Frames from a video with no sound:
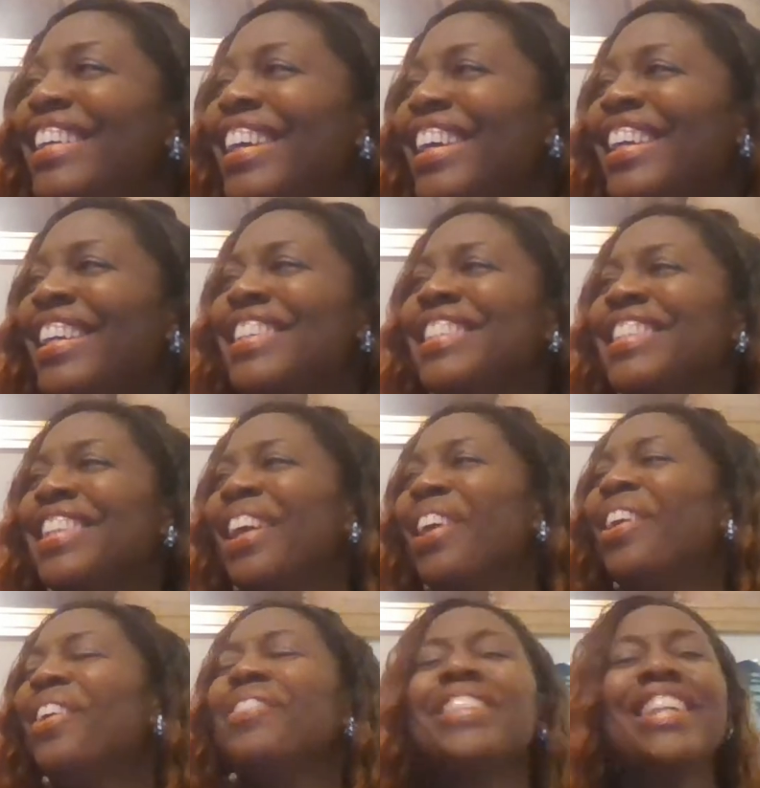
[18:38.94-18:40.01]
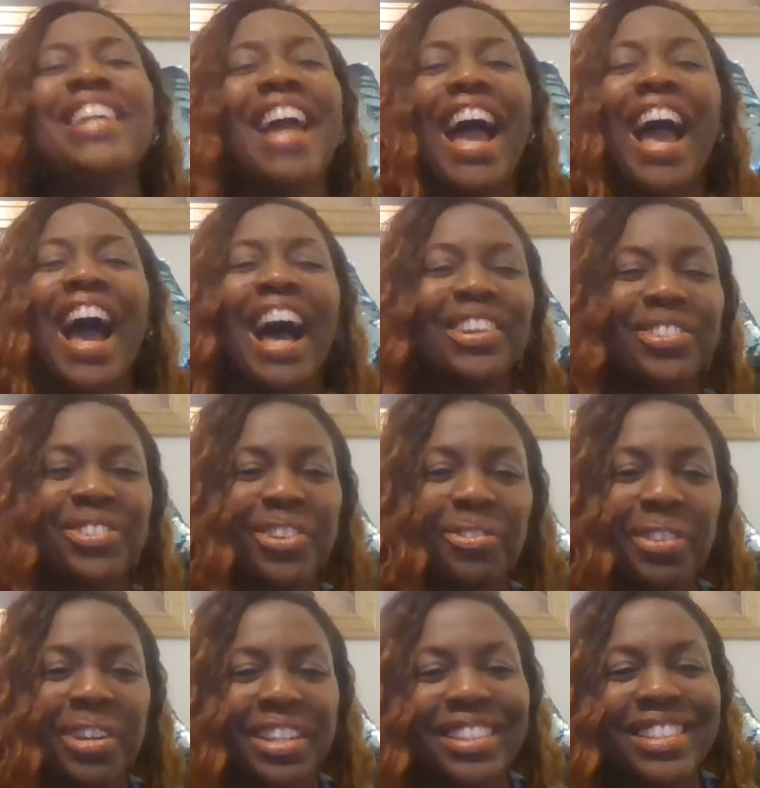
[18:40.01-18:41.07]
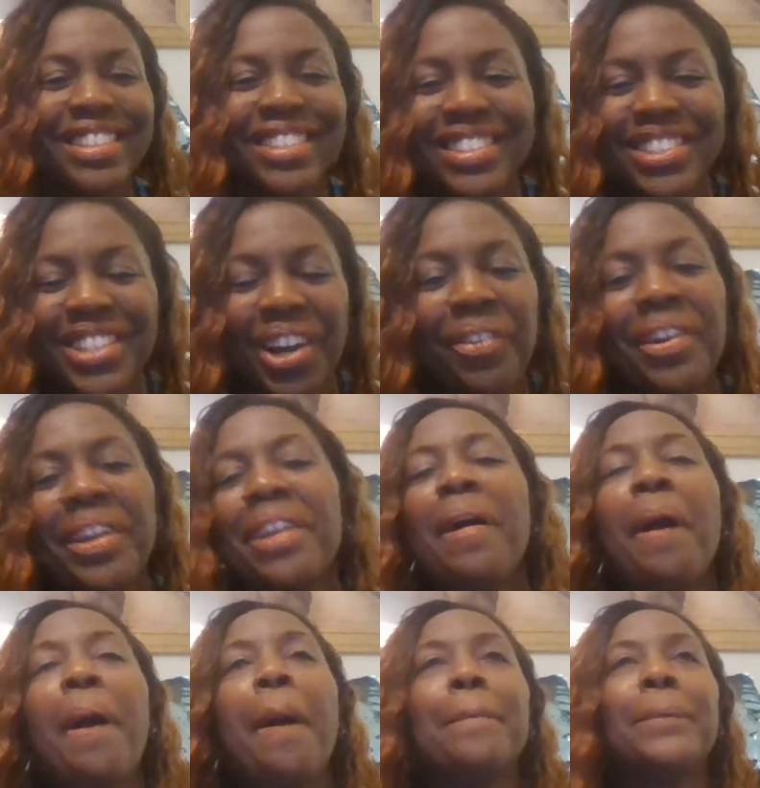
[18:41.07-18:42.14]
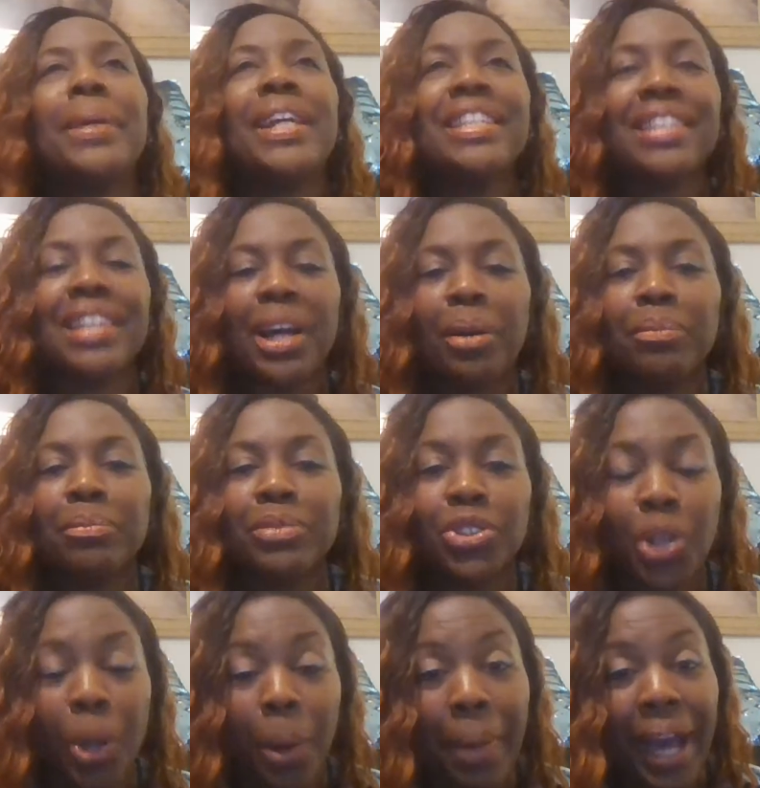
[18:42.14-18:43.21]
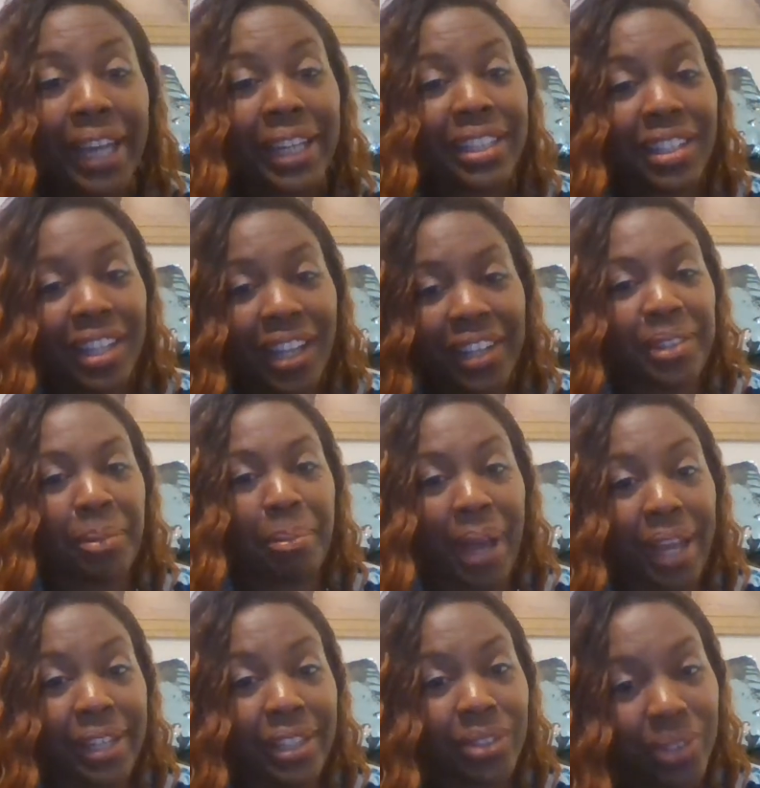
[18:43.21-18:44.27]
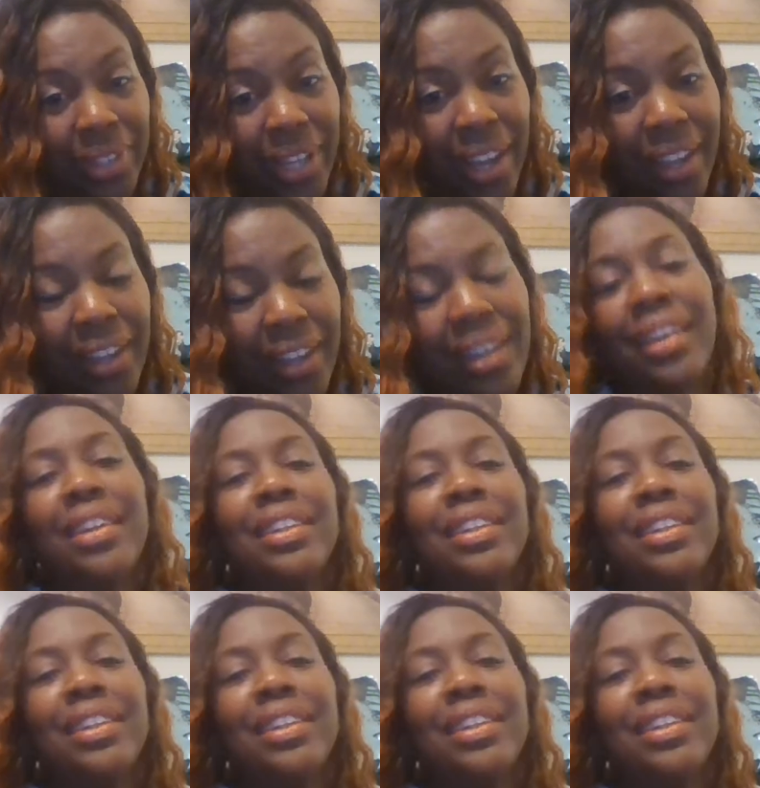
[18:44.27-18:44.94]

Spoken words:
He's helped, I don't know what he's showing, but he's helped Joe Biden and Hunter Biden, okay?